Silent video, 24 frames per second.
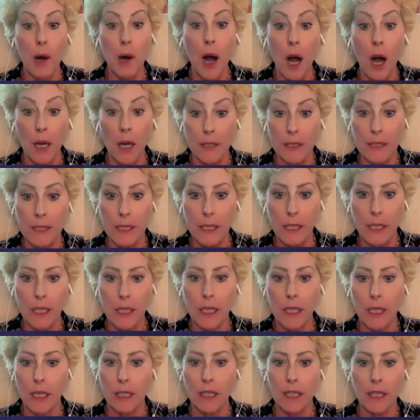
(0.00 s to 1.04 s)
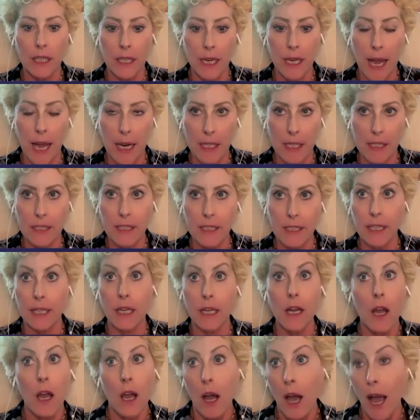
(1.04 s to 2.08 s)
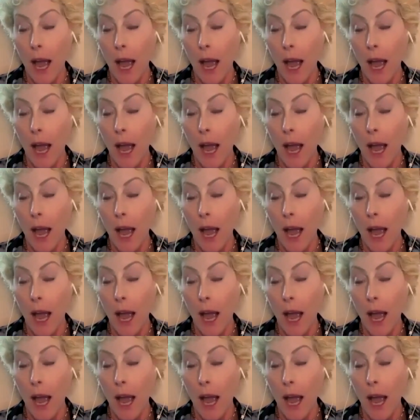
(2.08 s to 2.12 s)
bonding, connecting,